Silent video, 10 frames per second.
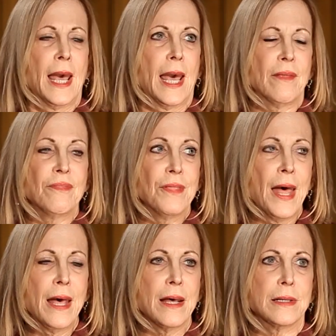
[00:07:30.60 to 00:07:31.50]
And
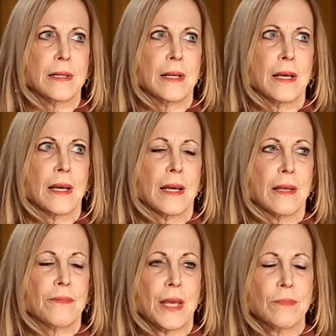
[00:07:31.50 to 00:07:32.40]
then
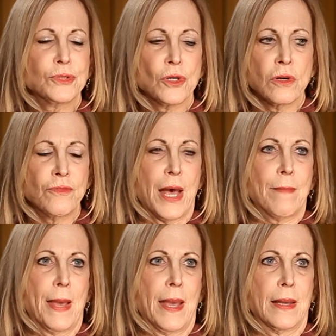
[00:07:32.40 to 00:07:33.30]
they observe
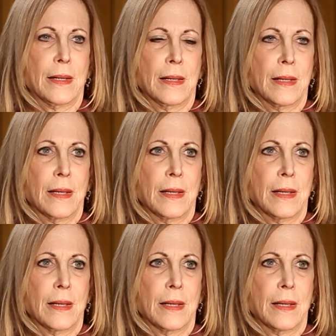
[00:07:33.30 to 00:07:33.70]
that pain,